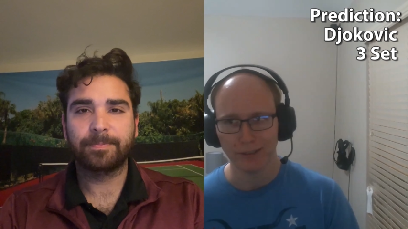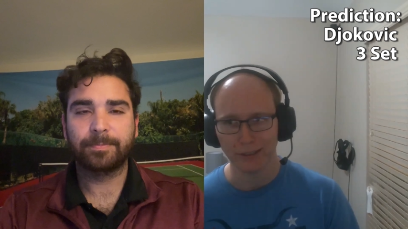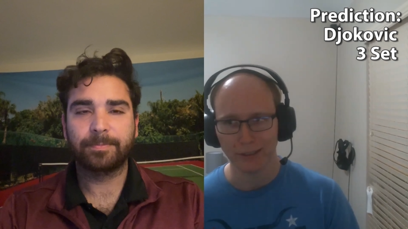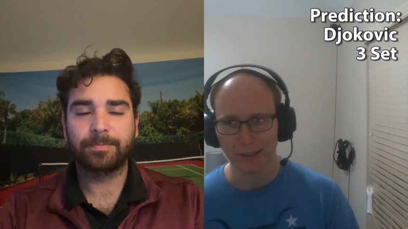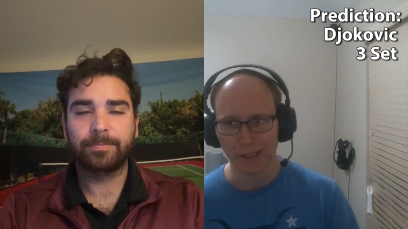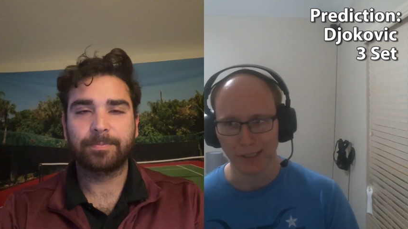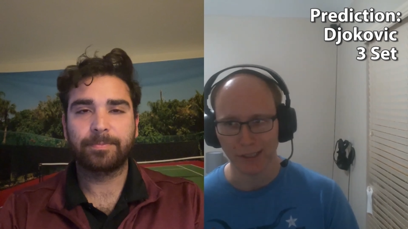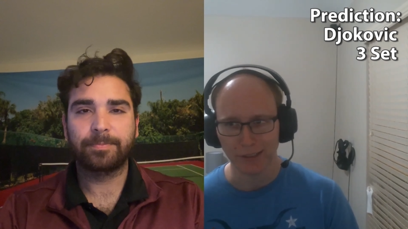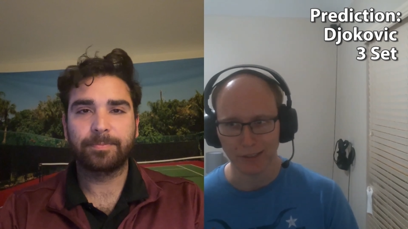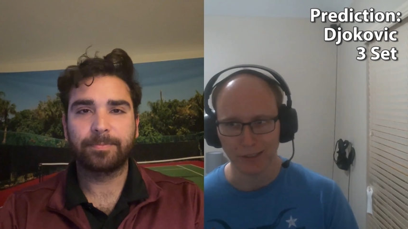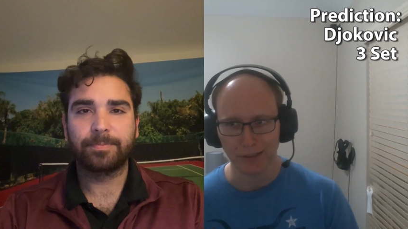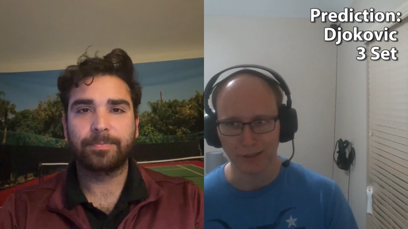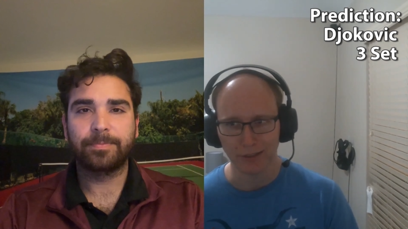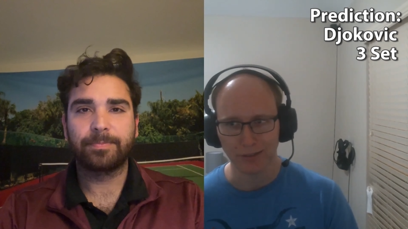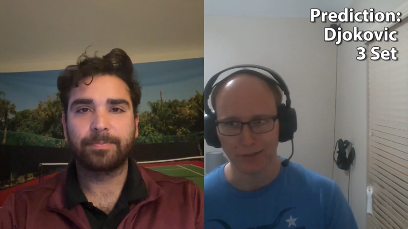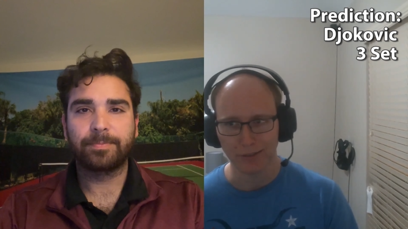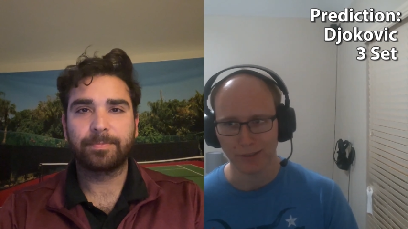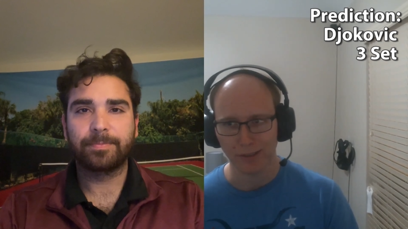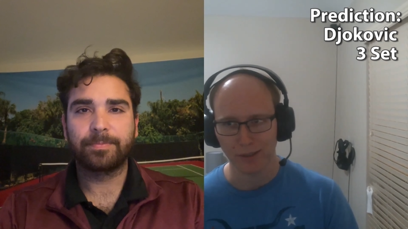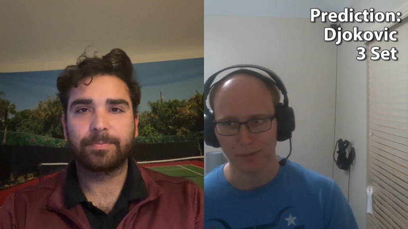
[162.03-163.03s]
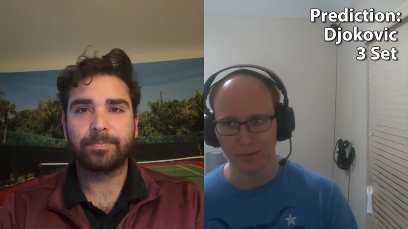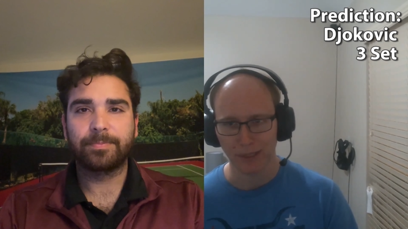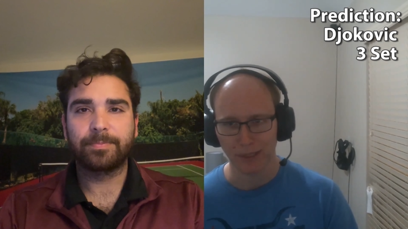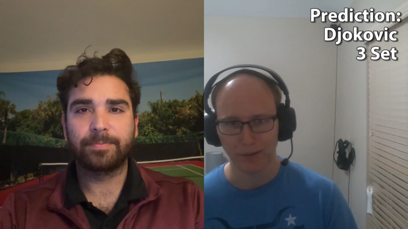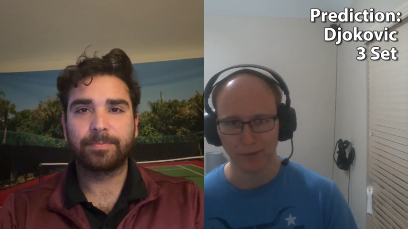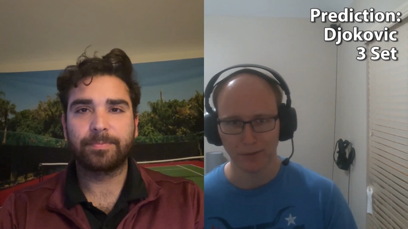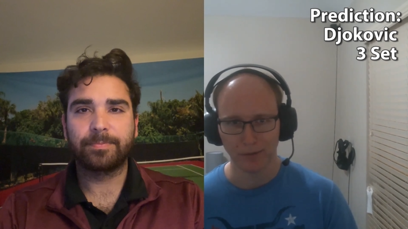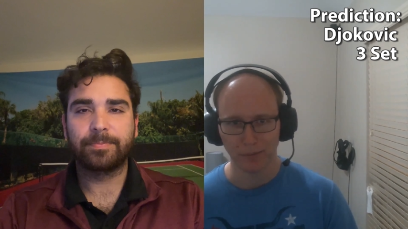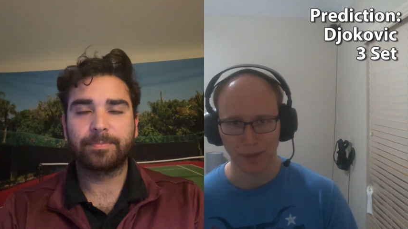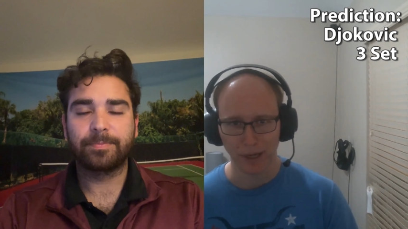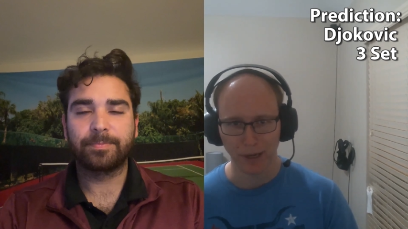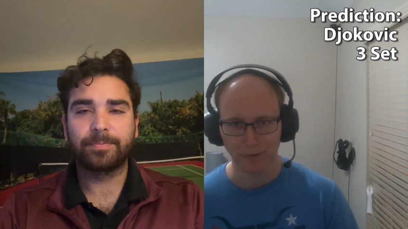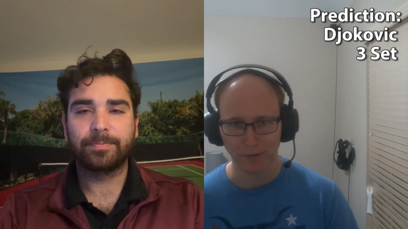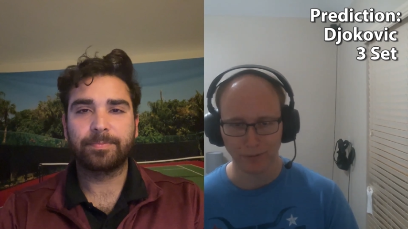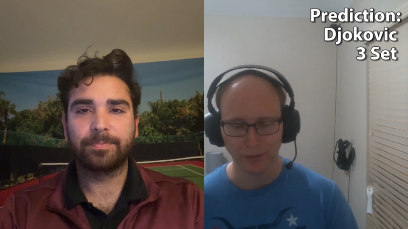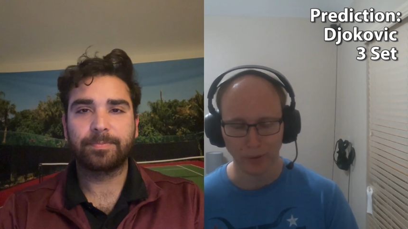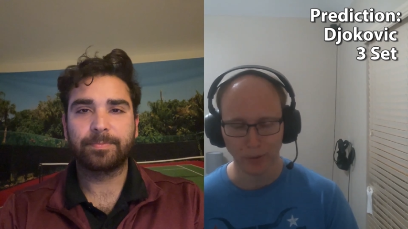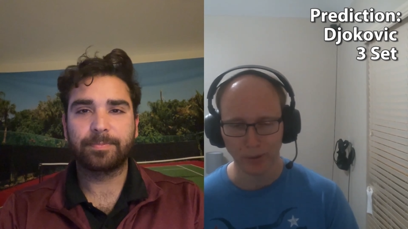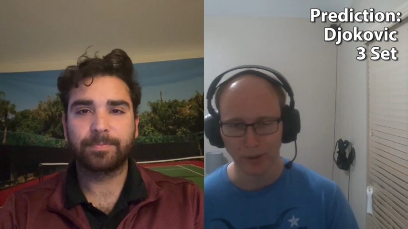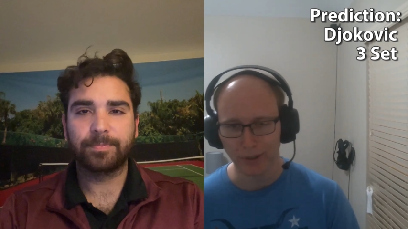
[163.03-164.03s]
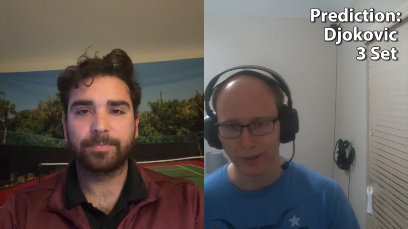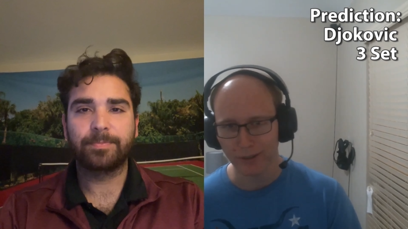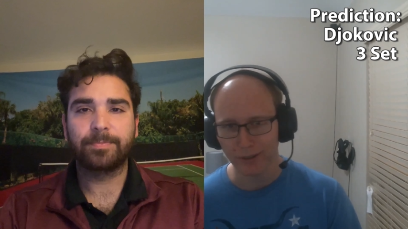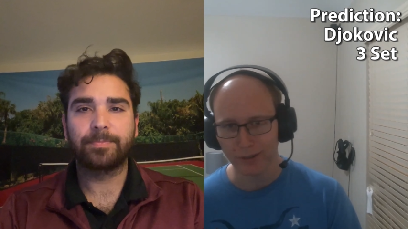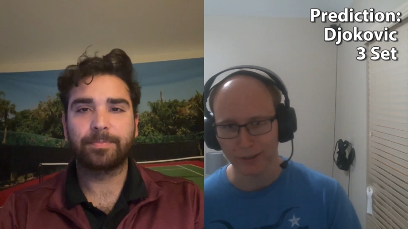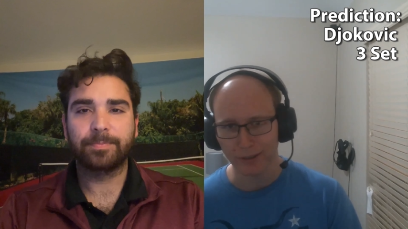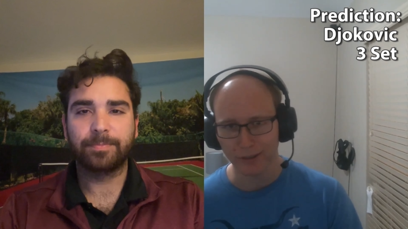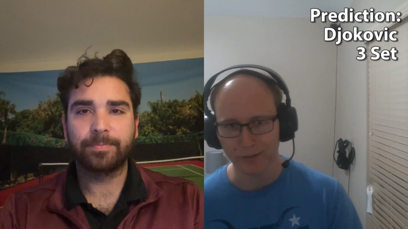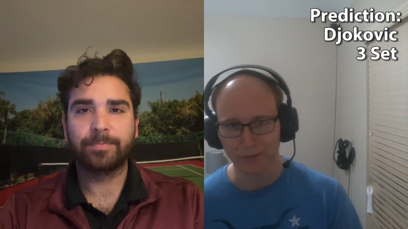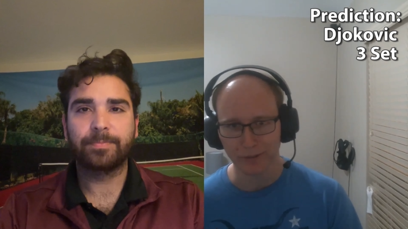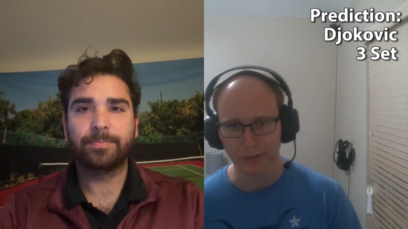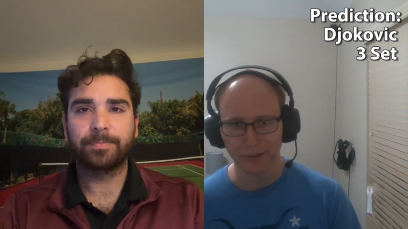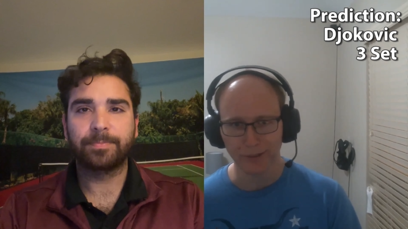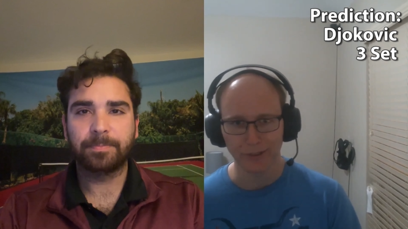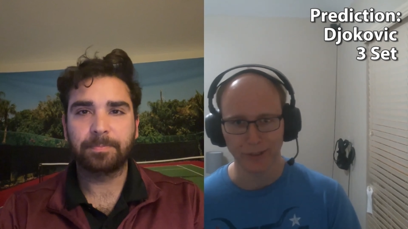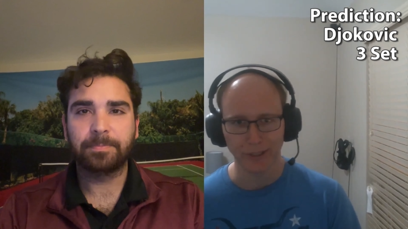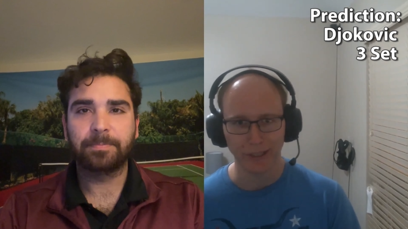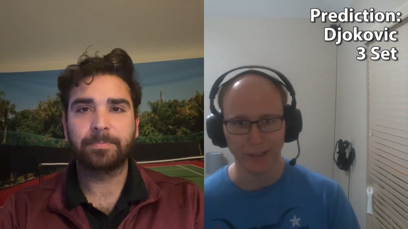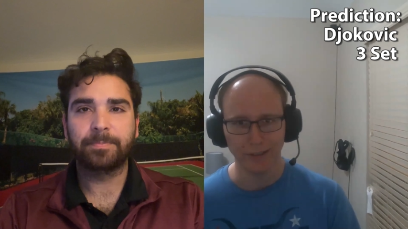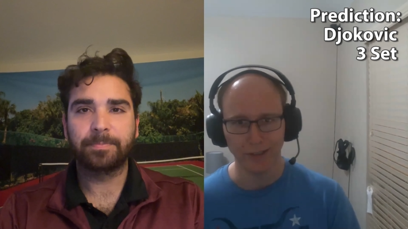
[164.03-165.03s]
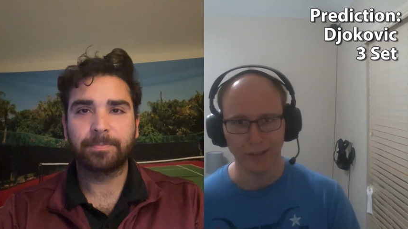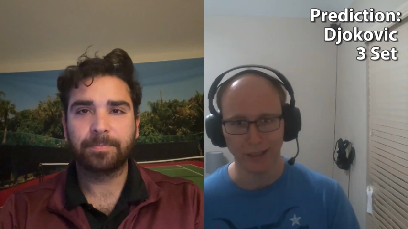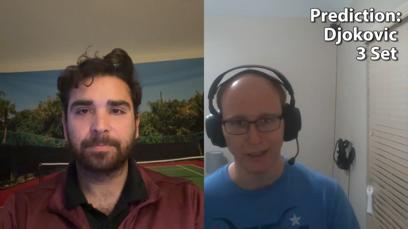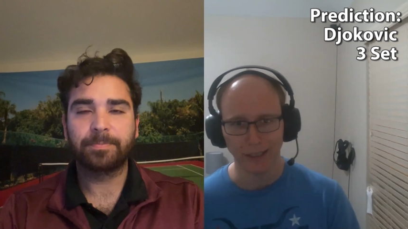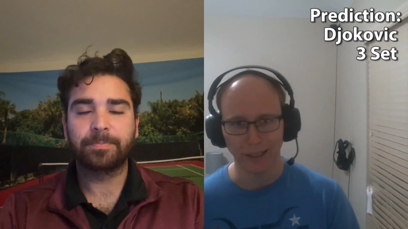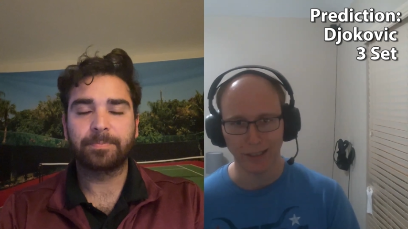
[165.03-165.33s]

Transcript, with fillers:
Speaker 1: I think he's going to come out about four on the first set.